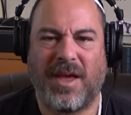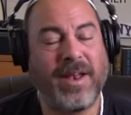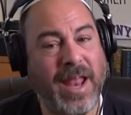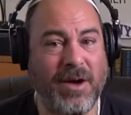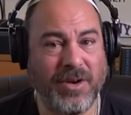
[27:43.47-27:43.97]

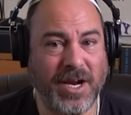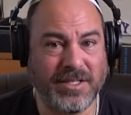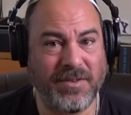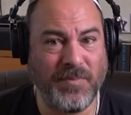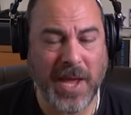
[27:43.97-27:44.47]
And now,
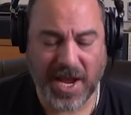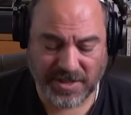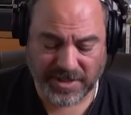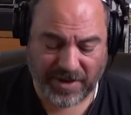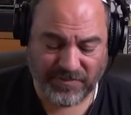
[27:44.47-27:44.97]
nice of me
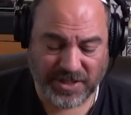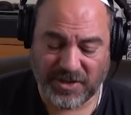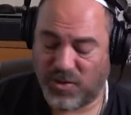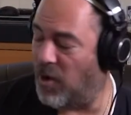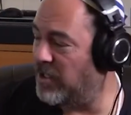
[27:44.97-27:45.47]
to give to
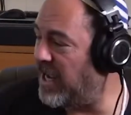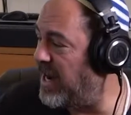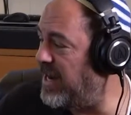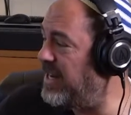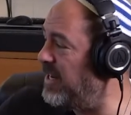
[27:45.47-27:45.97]
you. Hold on,
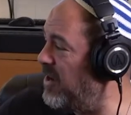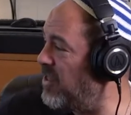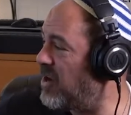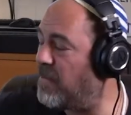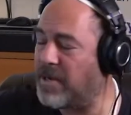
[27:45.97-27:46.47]
I need
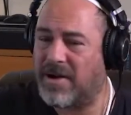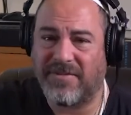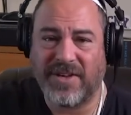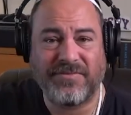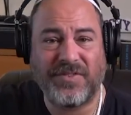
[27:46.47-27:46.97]
another cup of
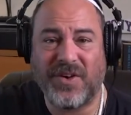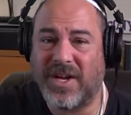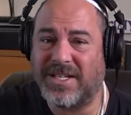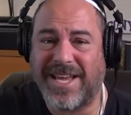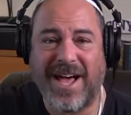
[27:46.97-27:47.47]
coffee. If you
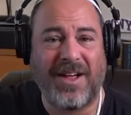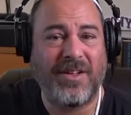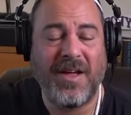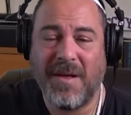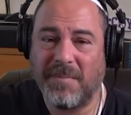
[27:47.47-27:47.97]
could
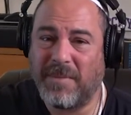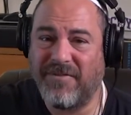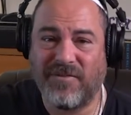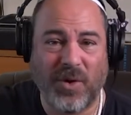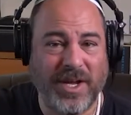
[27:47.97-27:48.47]
tell,
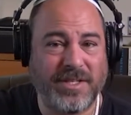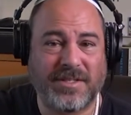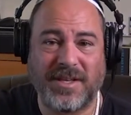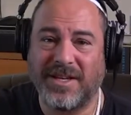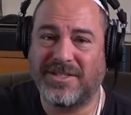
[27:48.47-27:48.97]
my
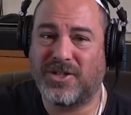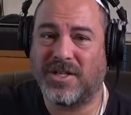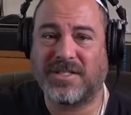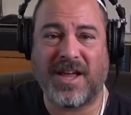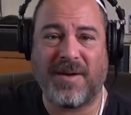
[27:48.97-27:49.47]
voice is
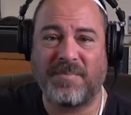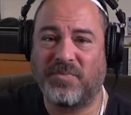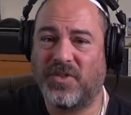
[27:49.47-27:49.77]
just, but